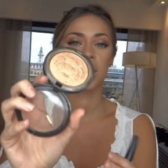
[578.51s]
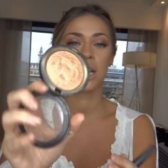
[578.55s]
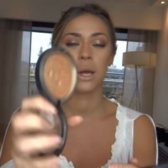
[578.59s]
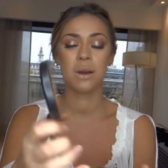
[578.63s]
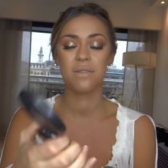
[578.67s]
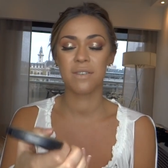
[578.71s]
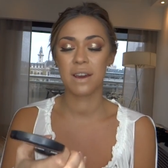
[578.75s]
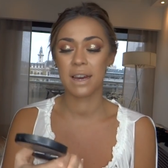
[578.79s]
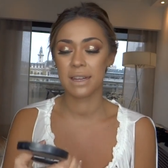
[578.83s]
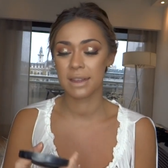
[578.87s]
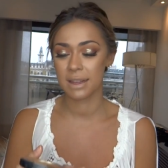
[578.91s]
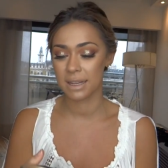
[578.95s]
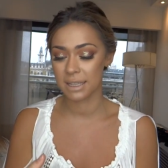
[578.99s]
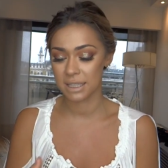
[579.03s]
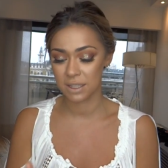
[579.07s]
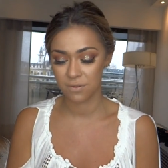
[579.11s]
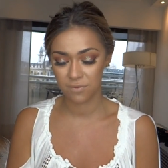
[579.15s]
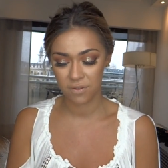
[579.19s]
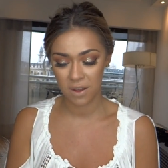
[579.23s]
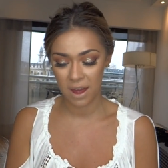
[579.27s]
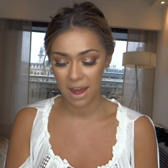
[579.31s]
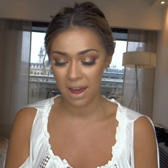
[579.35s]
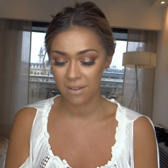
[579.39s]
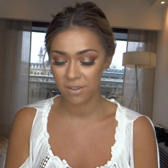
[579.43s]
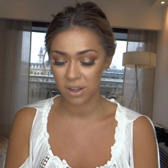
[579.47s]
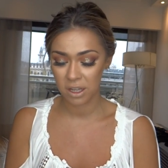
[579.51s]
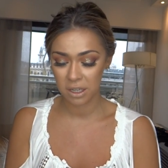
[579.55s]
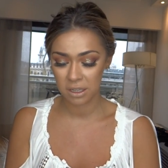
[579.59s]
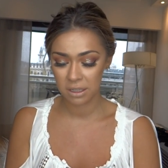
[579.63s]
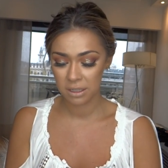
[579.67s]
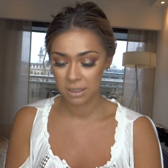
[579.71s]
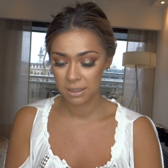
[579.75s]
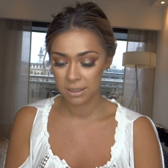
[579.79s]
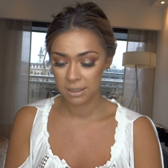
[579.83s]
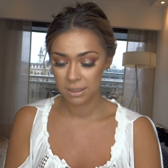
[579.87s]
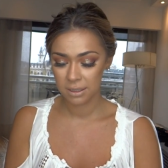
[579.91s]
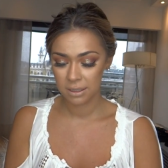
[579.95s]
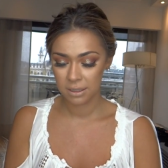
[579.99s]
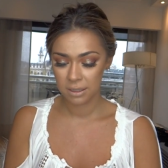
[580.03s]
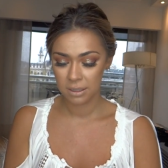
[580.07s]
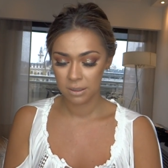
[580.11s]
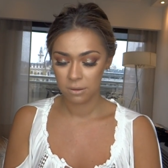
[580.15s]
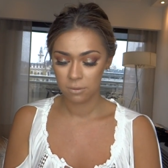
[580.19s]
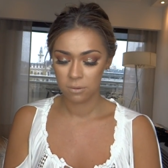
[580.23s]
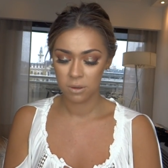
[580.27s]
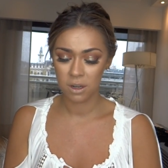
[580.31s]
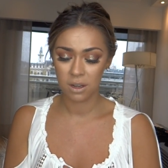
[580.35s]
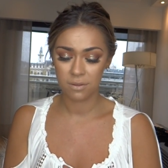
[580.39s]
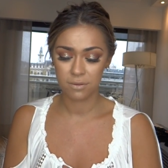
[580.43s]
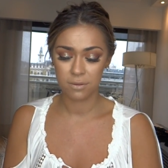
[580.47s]
Now I've had this forever,
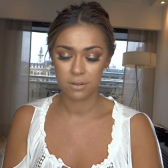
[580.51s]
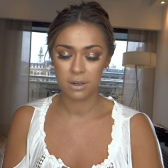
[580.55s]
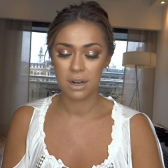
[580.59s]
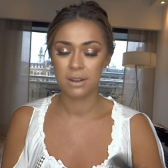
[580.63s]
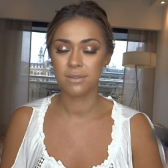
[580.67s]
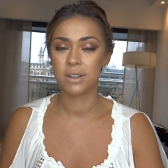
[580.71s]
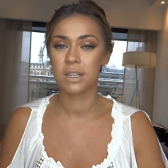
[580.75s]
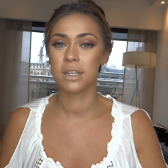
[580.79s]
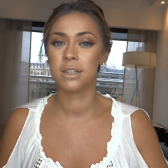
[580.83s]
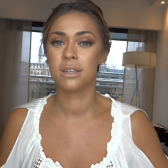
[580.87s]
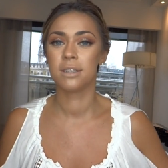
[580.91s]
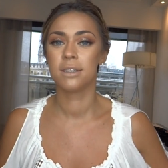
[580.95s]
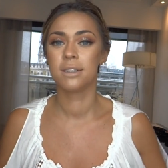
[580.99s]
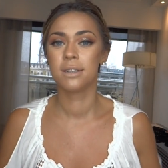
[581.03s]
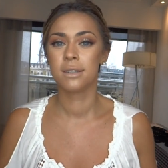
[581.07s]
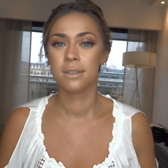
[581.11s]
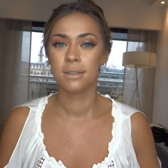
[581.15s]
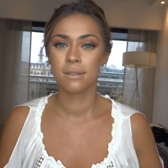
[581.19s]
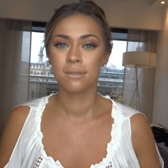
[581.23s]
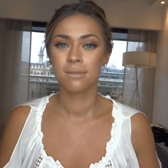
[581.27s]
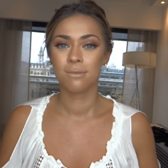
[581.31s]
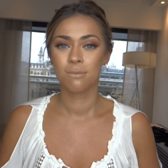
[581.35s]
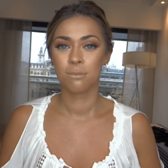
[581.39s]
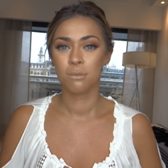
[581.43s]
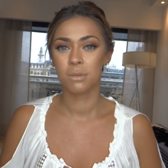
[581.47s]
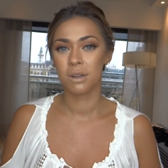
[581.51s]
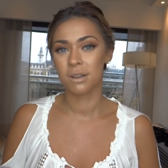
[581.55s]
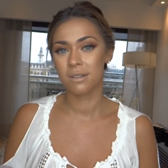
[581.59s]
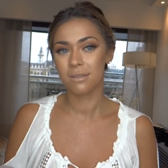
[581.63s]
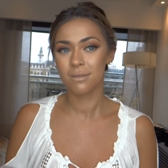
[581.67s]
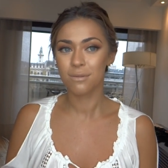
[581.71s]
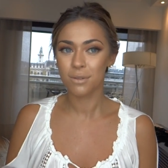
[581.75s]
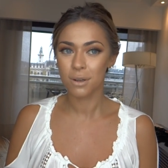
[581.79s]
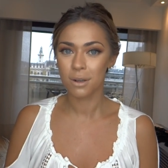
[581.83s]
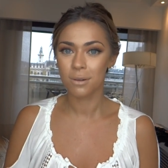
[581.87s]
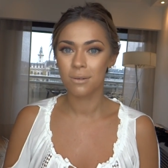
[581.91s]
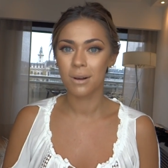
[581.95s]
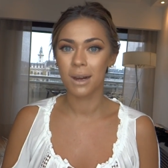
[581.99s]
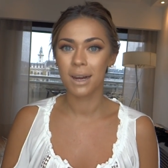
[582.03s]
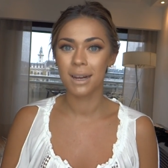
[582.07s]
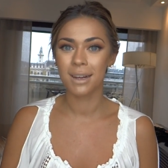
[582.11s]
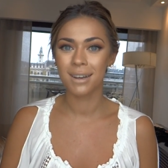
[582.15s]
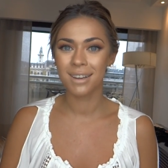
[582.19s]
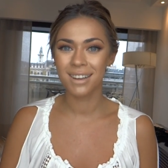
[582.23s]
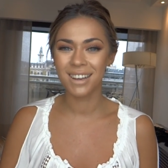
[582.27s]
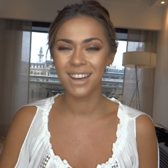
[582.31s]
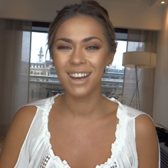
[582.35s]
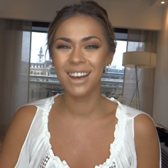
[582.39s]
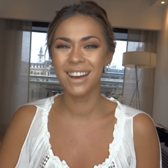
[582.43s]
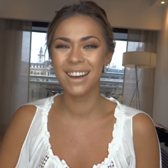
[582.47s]
not forever, but for a
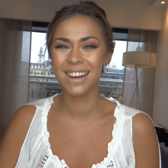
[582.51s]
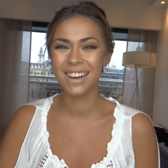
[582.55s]
while.